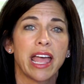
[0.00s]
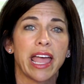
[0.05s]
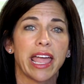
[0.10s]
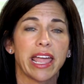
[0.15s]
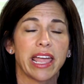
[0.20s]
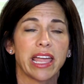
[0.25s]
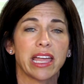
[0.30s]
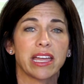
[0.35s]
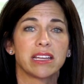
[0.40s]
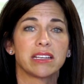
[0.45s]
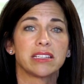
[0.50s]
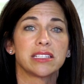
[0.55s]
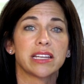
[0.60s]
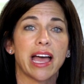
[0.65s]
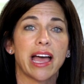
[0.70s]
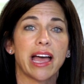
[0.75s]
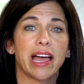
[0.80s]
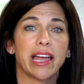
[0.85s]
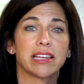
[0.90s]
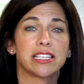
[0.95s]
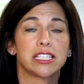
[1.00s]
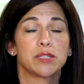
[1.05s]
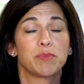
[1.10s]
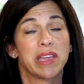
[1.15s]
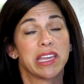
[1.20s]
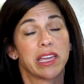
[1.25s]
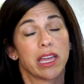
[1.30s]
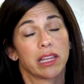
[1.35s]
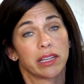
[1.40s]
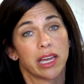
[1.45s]
And I
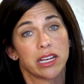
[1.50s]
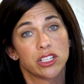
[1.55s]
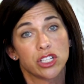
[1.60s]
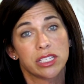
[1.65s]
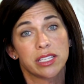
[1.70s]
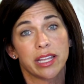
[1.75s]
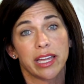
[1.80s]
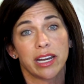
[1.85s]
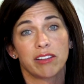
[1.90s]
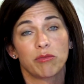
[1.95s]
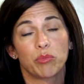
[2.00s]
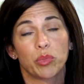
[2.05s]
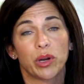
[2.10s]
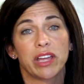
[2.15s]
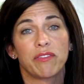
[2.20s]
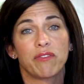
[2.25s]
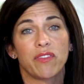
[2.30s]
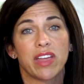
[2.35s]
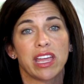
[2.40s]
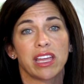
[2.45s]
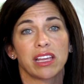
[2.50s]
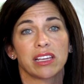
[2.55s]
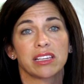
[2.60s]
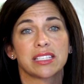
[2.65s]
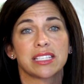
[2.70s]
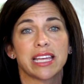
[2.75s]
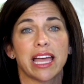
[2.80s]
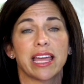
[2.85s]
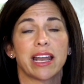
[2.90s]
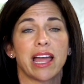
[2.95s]
speak at legislative
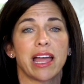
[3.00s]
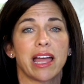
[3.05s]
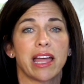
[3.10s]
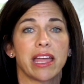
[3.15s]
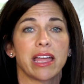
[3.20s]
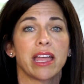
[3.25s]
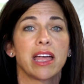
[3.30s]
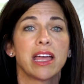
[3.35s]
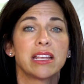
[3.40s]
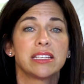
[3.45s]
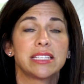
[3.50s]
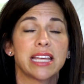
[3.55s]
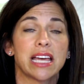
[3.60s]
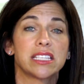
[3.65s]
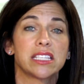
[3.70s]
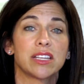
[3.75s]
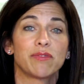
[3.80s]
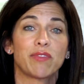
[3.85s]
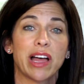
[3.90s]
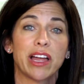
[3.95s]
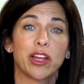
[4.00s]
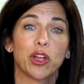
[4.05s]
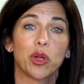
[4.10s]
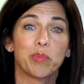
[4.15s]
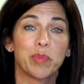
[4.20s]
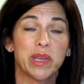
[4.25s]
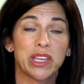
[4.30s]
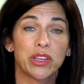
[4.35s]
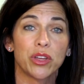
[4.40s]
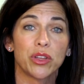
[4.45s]
briefings and I testify
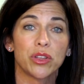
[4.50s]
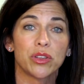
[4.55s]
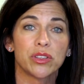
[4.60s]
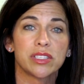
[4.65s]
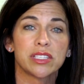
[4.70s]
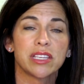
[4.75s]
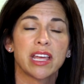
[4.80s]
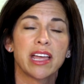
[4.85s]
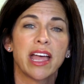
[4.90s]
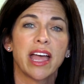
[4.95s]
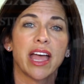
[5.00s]
on bills.